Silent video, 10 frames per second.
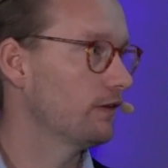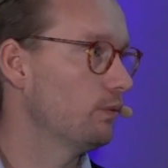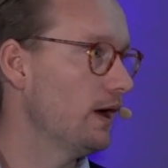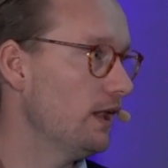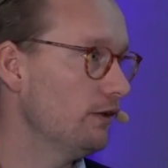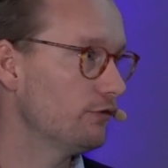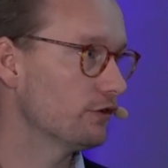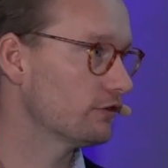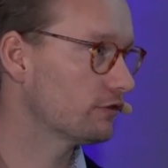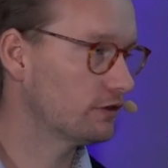as well?
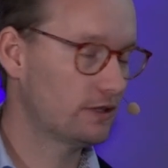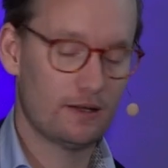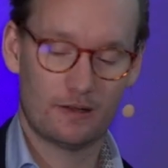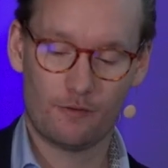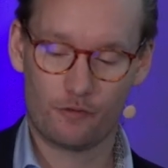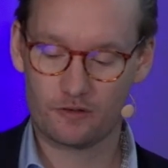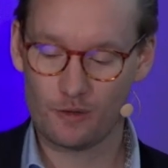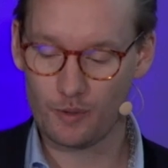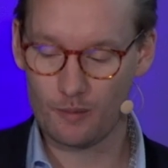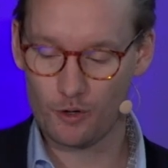Take, for
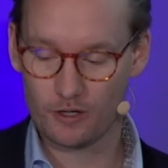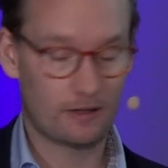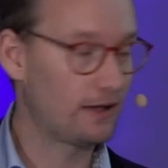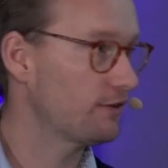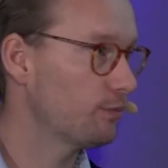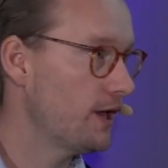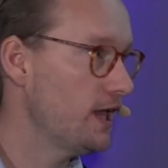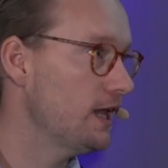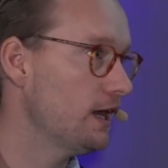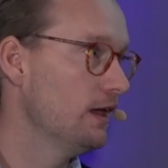example, a market like
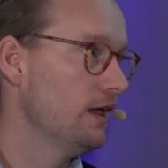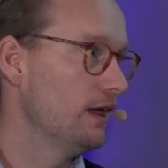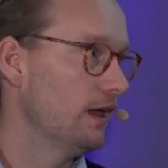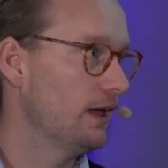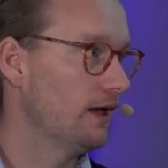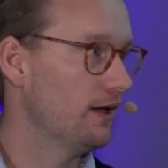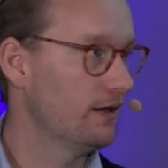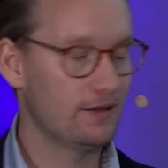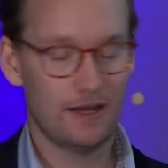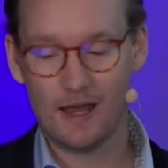Spain.
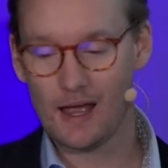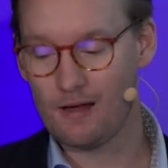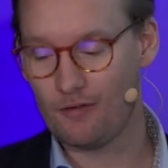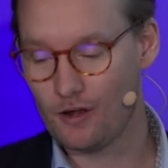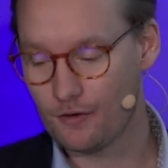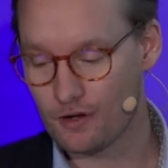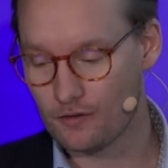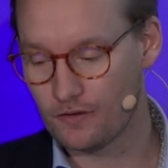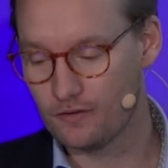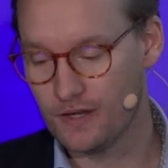They have a lot of
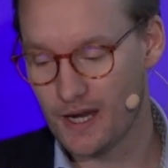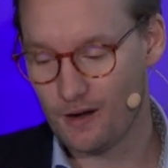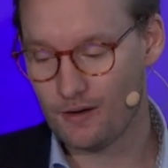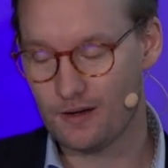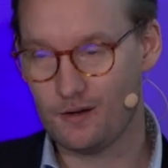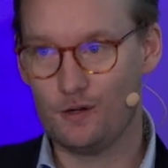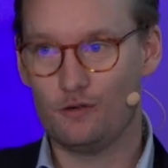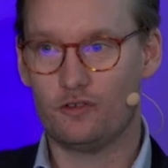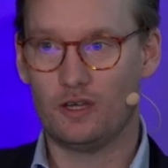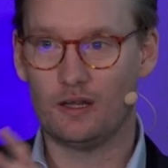content there that they're
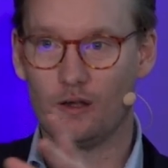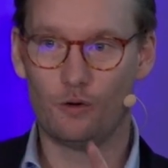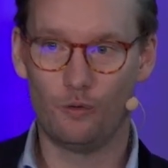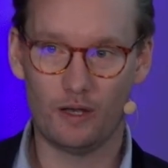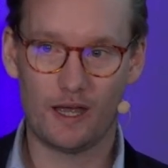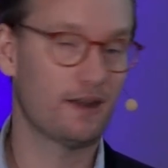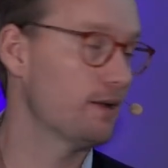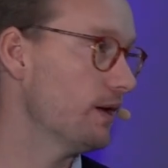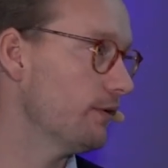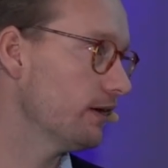using in the whole Latin
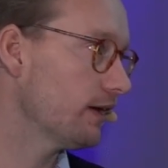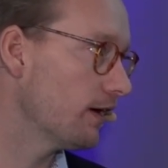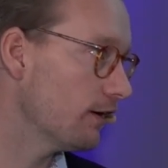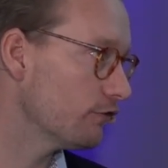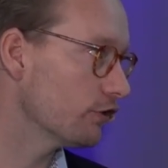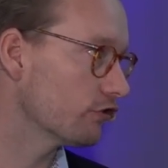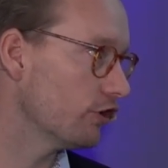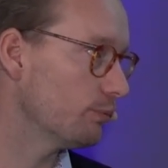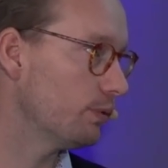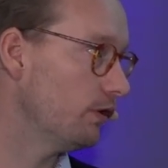America, for
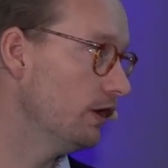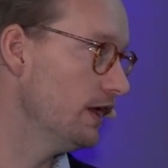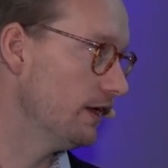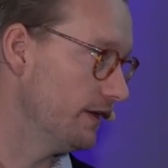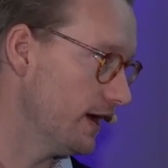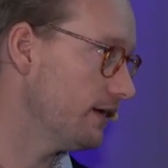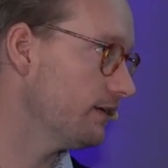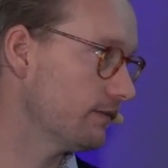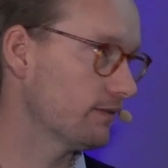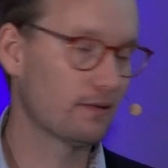example. That
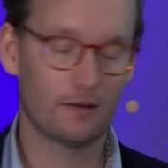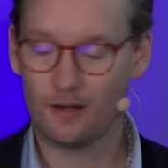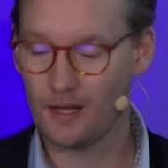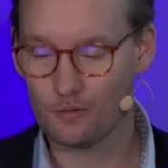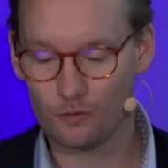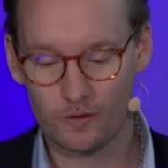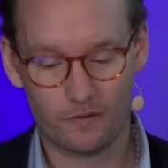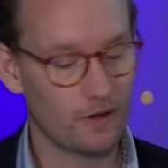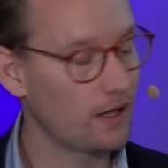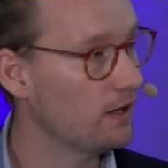is
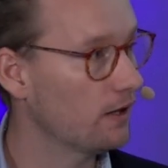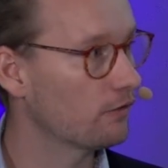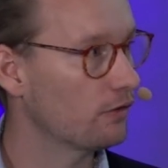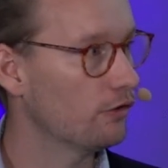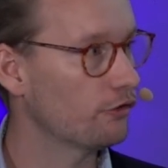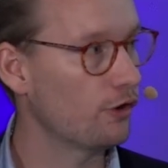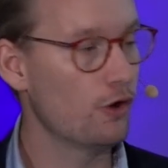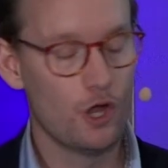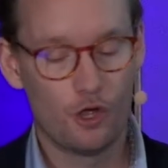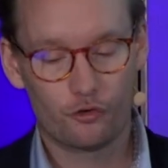interesting, and so on.
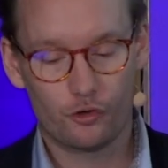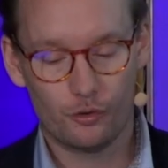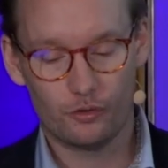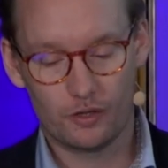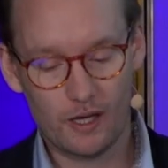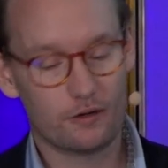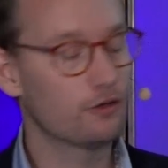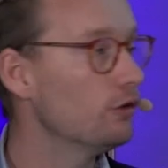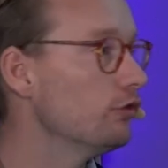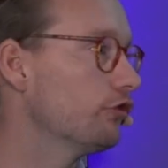So
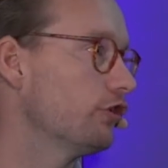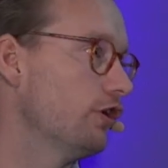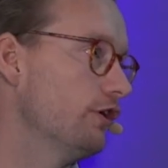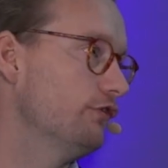those are